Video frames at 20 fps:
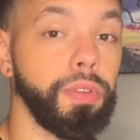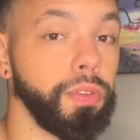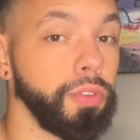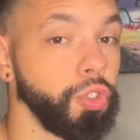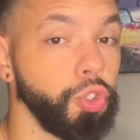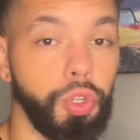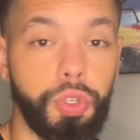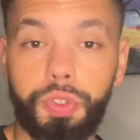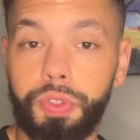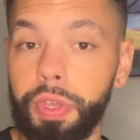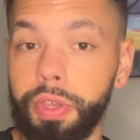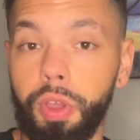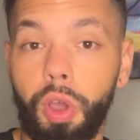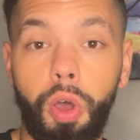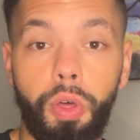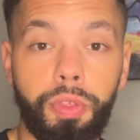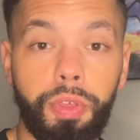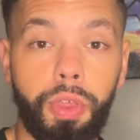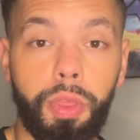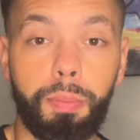Just like all
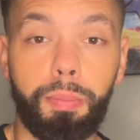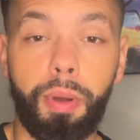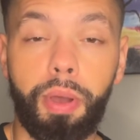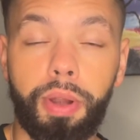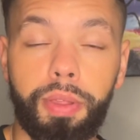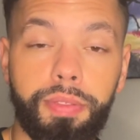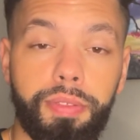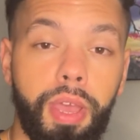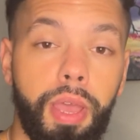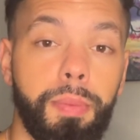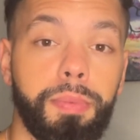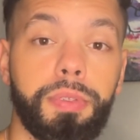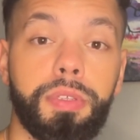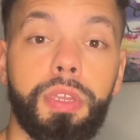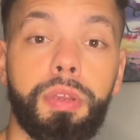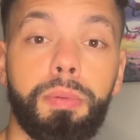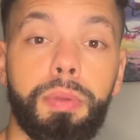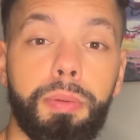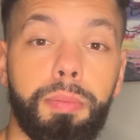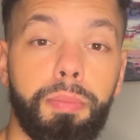the other body types, you
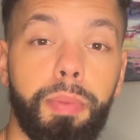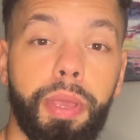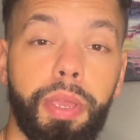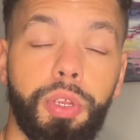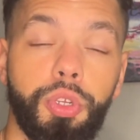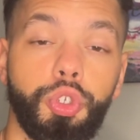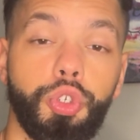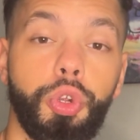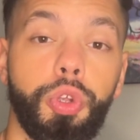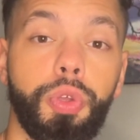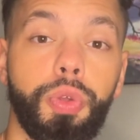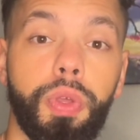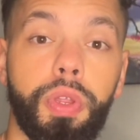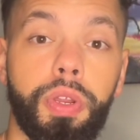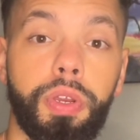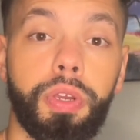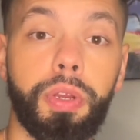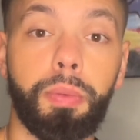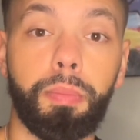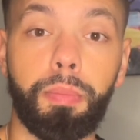need to be making sure you get
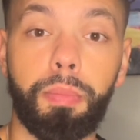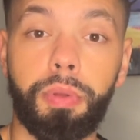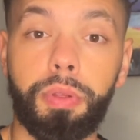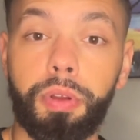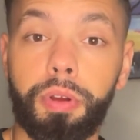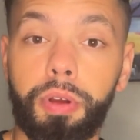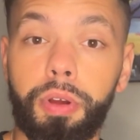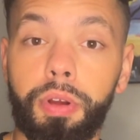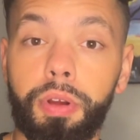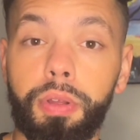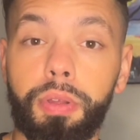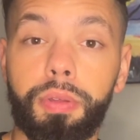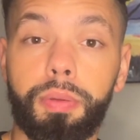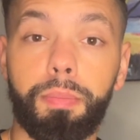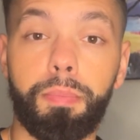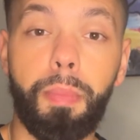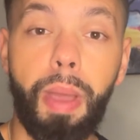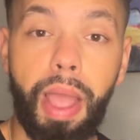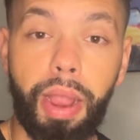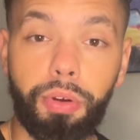in your
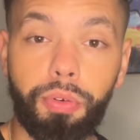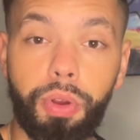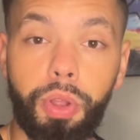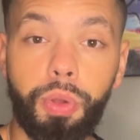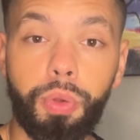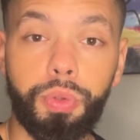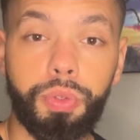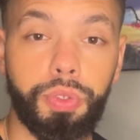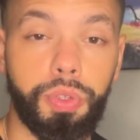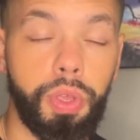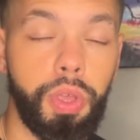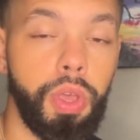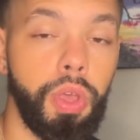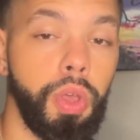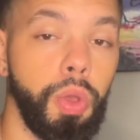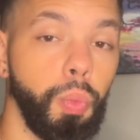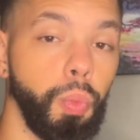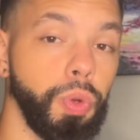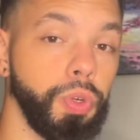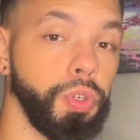macros,
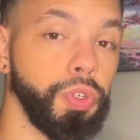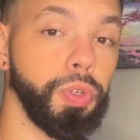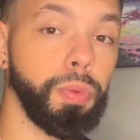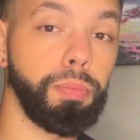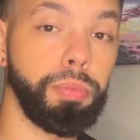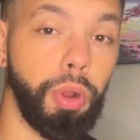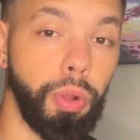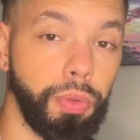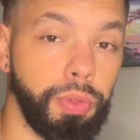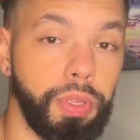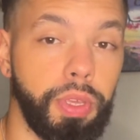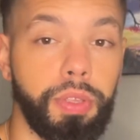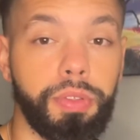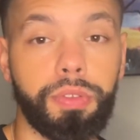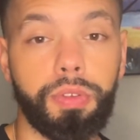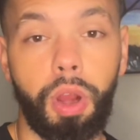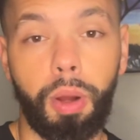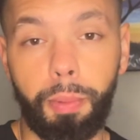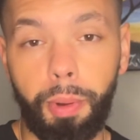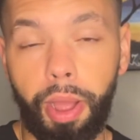which is your proteins,
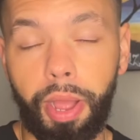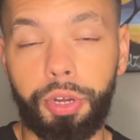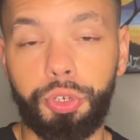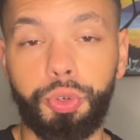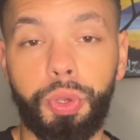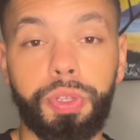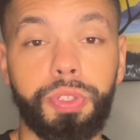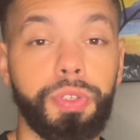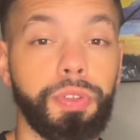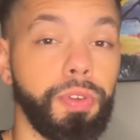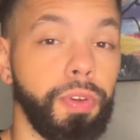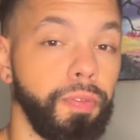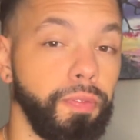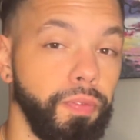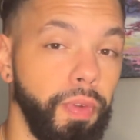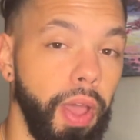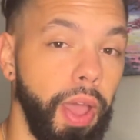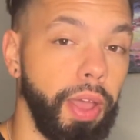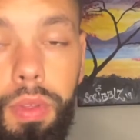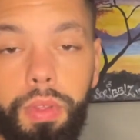carbohydrates, and your
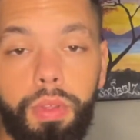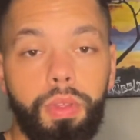fat.